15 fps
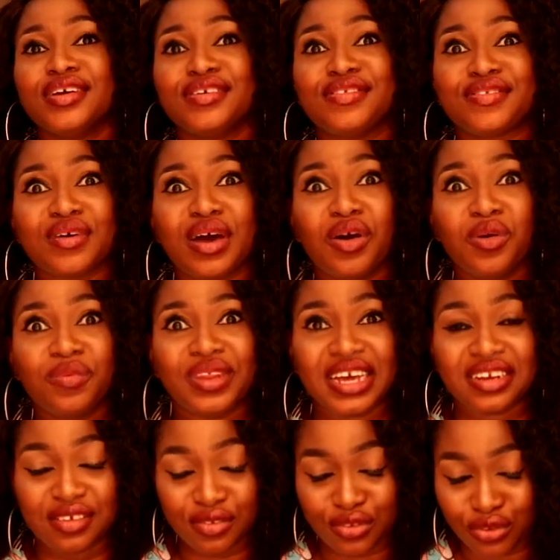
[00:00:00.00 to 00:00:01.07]
So I hope
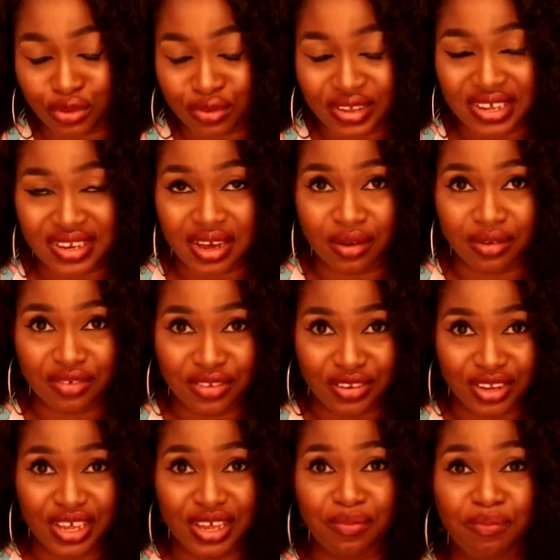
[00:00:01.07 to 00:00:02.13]
that is sorted
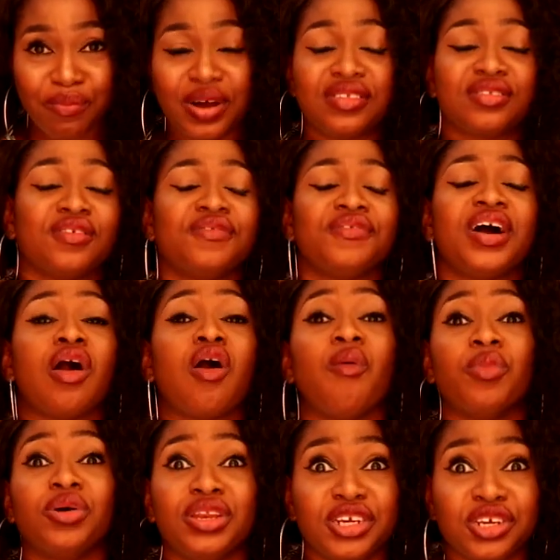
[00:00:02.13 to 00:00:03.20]
out, the part of
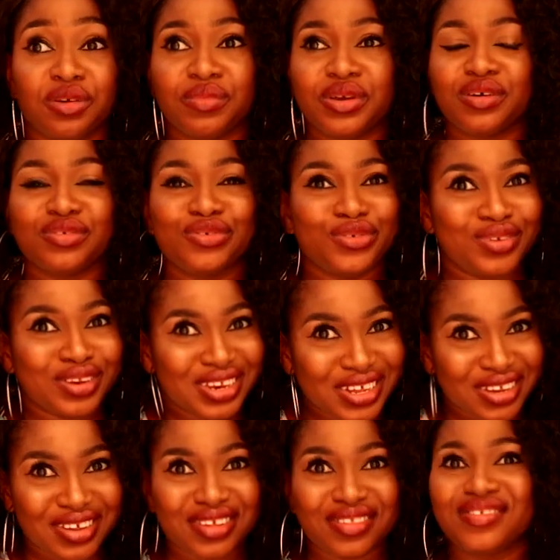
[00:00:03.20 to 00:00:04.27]
accommodation, because you
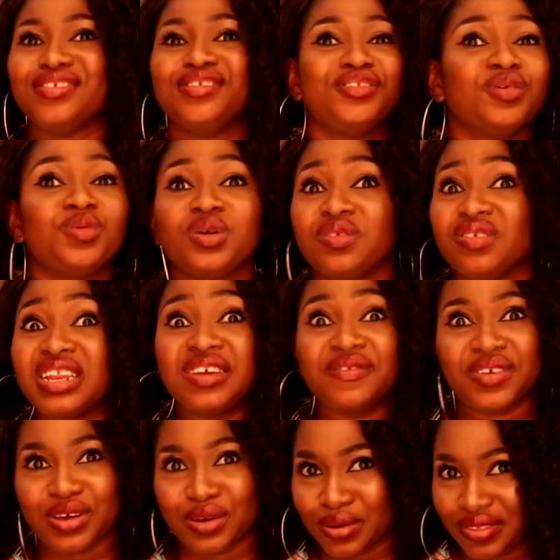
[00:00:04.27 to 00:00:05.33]
need it. You don't want to
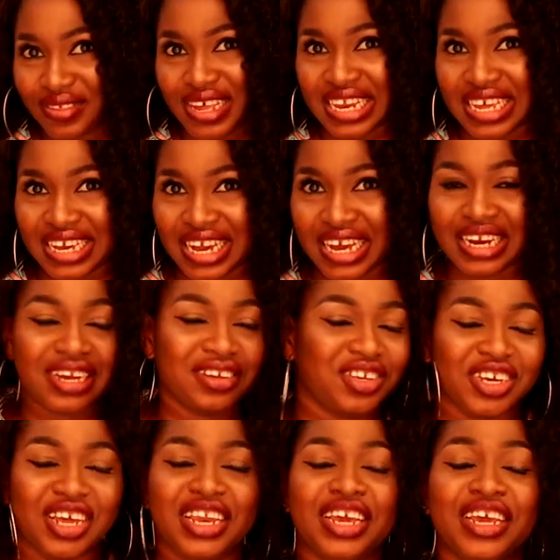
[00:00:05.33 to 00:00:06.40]
live in a hotel in Ghana,
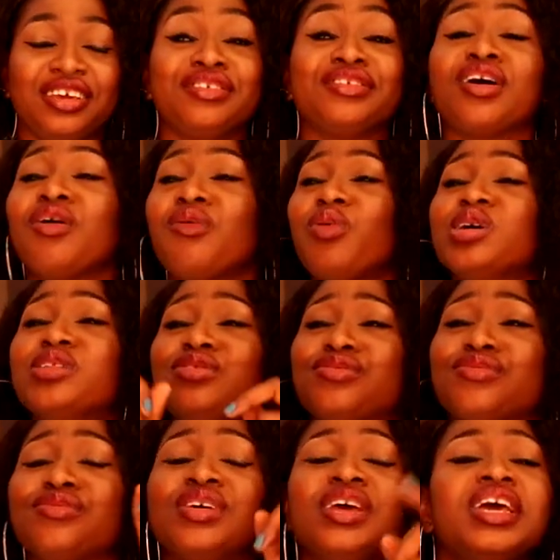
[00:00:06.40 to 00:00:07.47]
chalet. You don't want
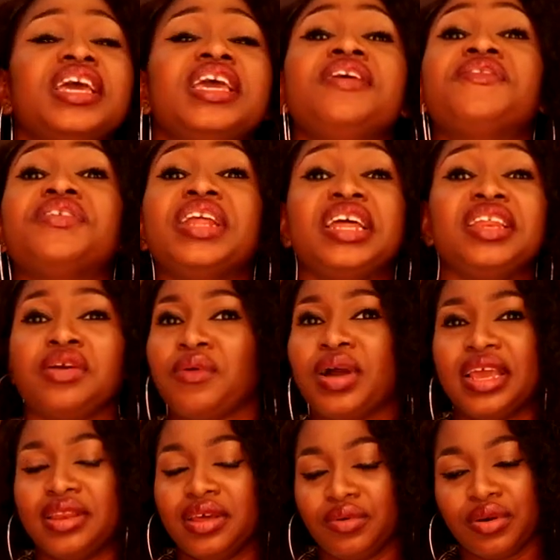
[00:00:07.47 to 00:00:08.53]
to. Even
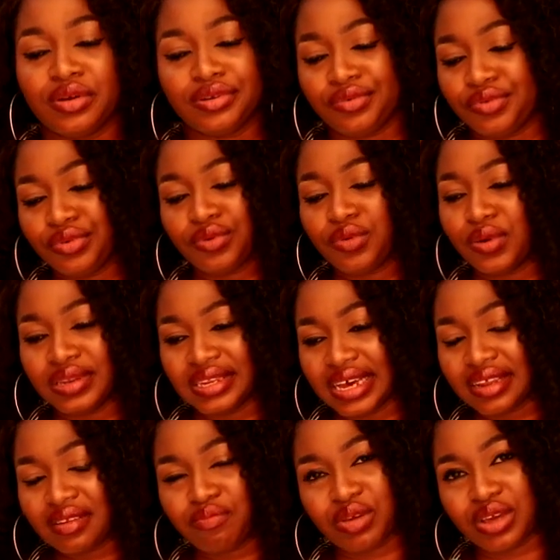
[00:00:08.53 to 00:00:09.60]
anywhere in the world, you don't want
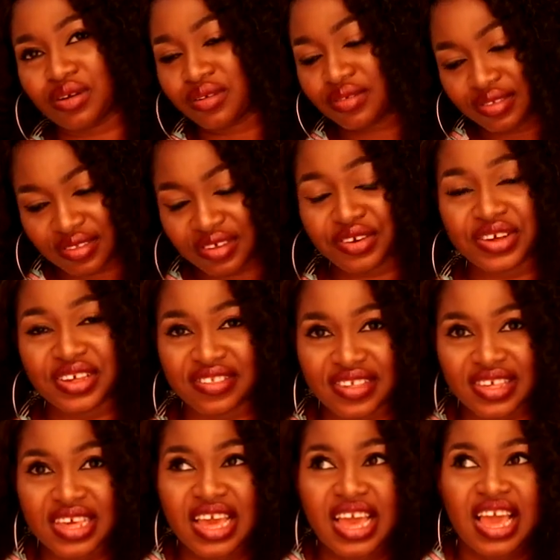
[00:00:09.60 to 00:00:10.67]
that because
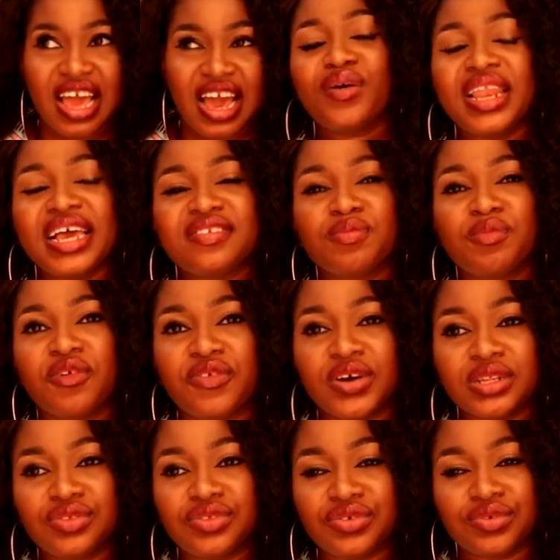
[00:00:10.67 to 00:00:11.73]
crazy. Now let's move
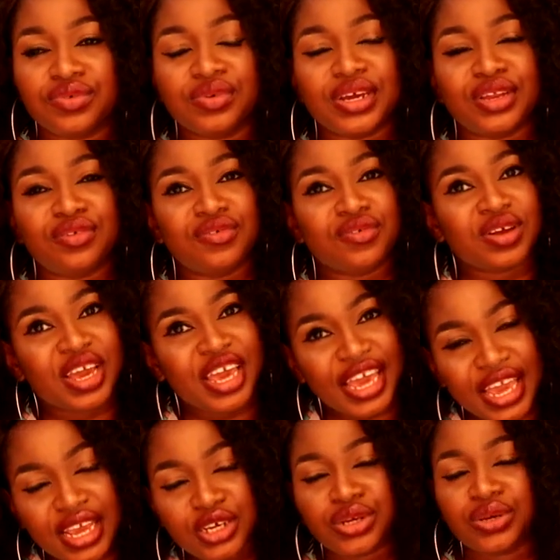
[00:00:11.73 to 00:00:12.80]
on to
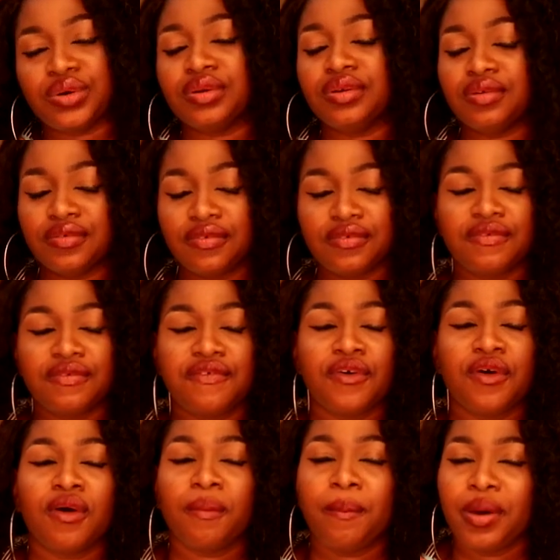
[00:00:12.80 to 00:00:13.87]
education
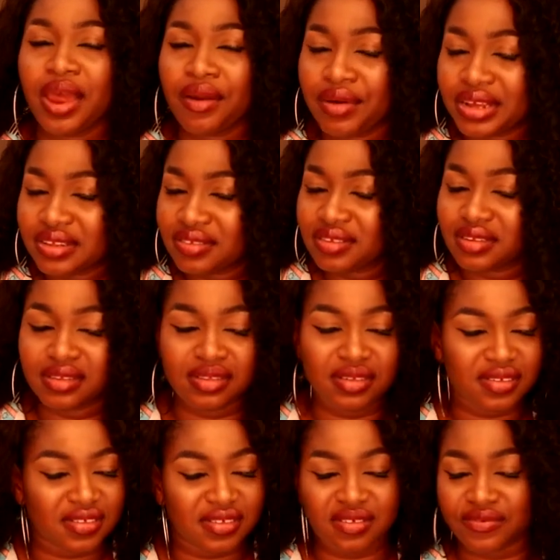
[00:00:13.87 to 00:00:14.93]
for parents.
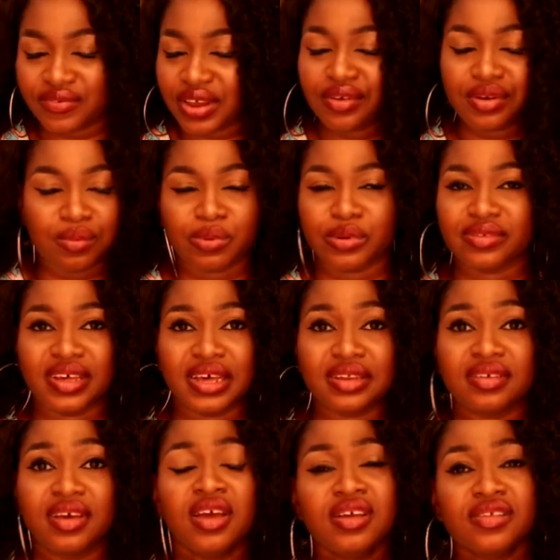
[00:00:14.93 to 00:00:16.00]
This is very
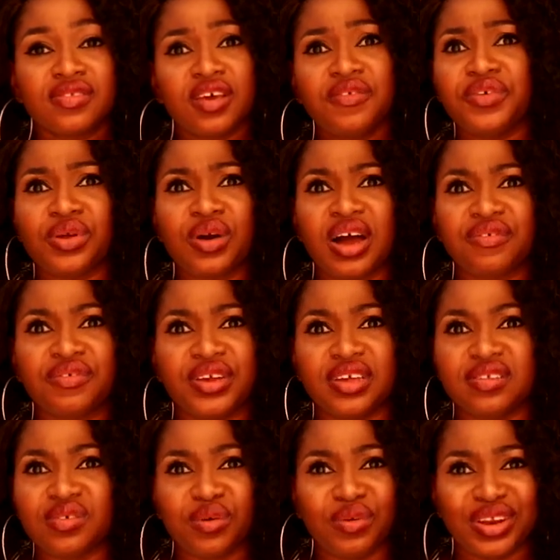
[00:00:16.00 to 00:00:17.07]
important. So if you don't have
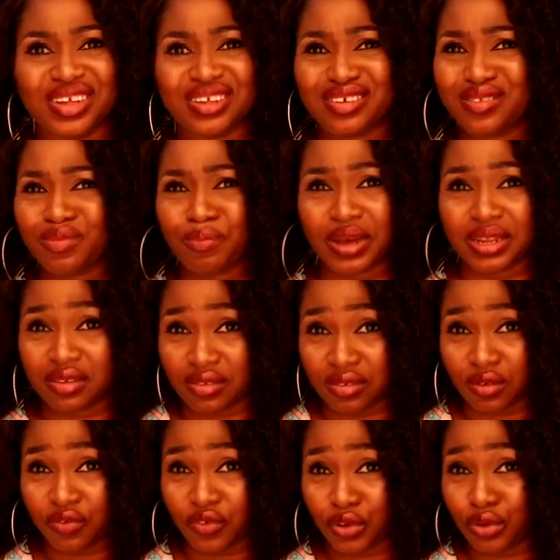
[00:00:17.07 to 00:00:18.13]
kids already, this part is
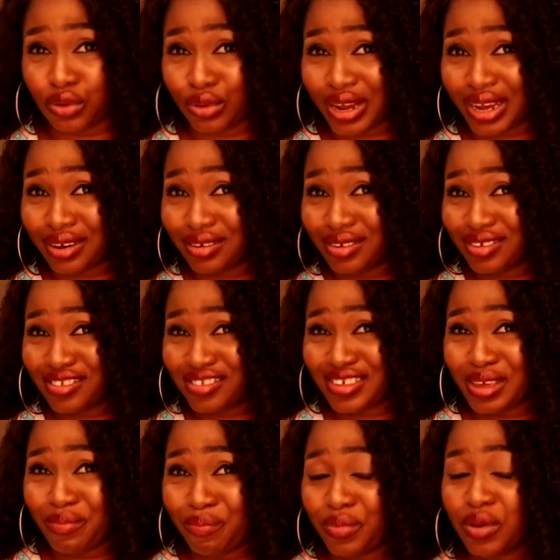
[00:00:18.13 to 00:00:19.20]
not for you. You can
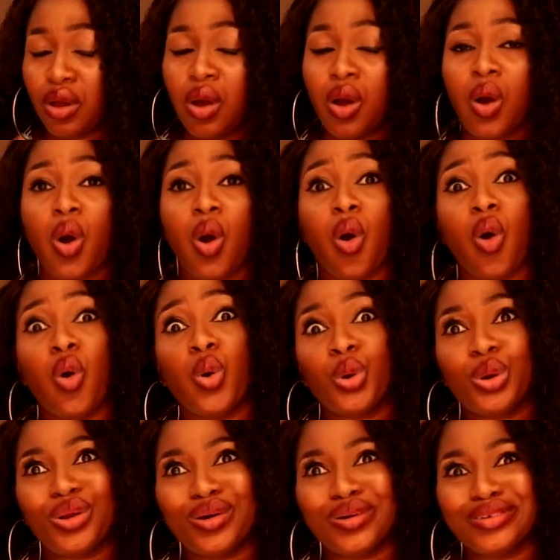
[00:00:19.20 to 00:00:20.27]
skip or
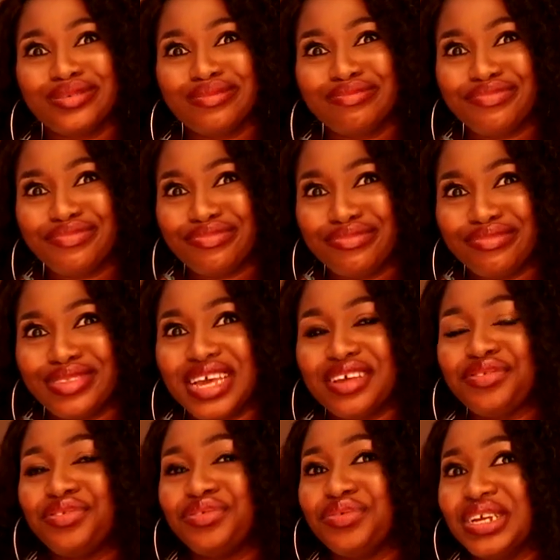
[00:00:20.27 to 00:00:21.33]
hold on.
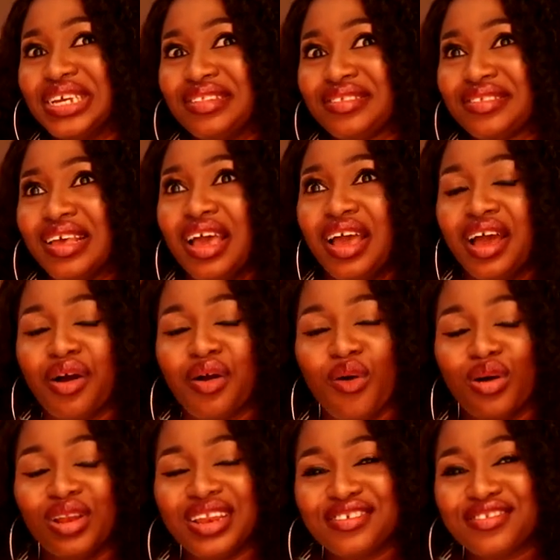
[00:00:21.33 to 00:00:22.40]
Let's do it.
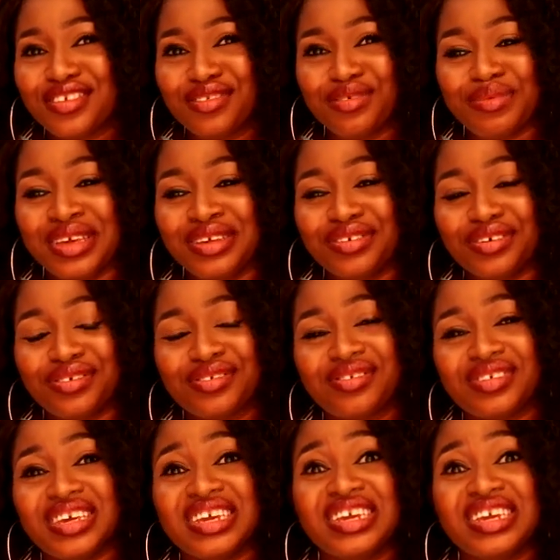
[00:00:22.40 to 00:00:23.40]
Or listen to me just